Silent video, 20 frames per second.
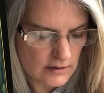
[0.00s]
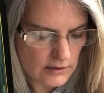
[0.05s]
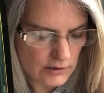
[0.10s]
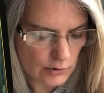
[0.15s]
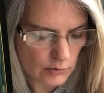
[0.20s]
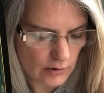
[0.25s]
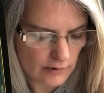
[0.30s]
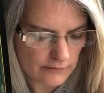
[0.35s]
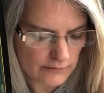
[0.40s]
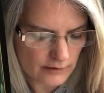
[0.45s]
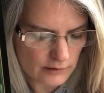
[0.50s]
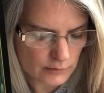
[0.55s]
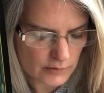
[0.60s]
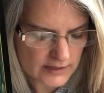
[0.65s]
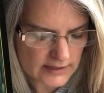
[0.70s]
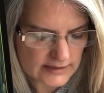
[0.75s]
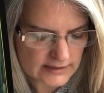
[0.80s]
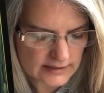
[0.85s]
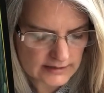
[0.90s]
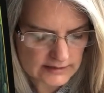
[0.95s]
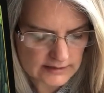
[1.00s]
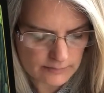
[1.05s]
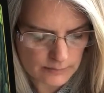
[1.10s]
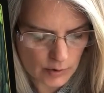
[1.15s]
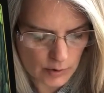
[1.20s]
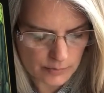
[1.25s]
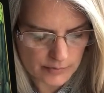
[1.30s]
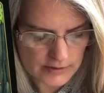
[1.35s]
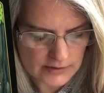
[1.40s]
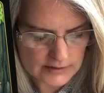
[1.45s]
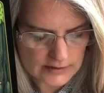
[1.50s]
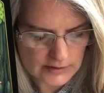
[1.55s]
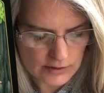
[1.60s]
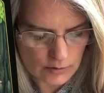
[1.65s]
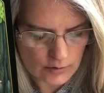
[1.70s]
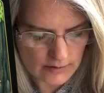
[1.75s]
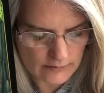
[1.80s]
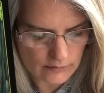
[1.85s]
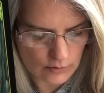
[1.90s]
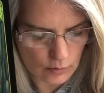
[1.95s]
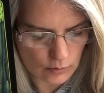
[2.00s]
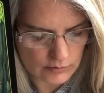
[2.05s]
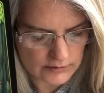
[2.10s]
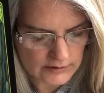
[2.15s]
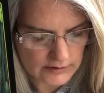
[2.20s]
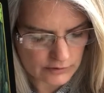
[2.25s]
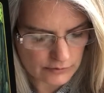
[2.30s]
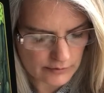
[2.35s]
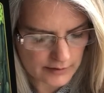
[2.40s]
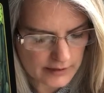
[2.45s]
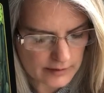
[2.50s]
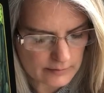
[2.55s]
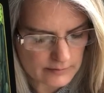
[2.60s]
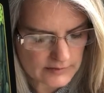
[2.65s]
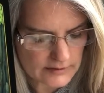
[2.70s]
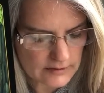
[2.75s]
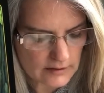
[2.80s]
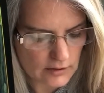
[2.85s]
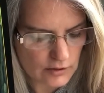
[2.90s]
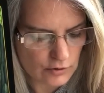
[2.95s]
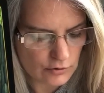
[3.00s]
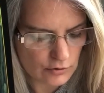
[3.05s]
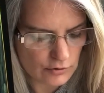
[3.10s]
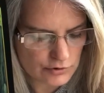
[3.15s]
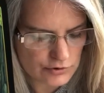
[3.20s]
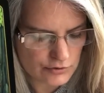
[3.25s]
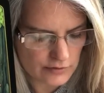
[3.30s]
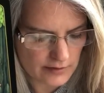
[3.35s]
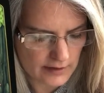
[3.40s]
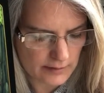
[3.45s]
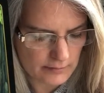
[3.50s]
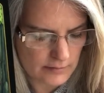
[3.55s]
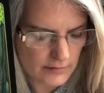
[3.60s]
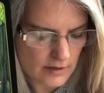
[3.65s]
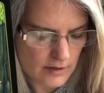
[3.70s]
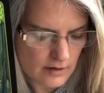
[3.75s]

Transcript: You are filled with a sense of purpose. You have goals and dreams. Nurture them.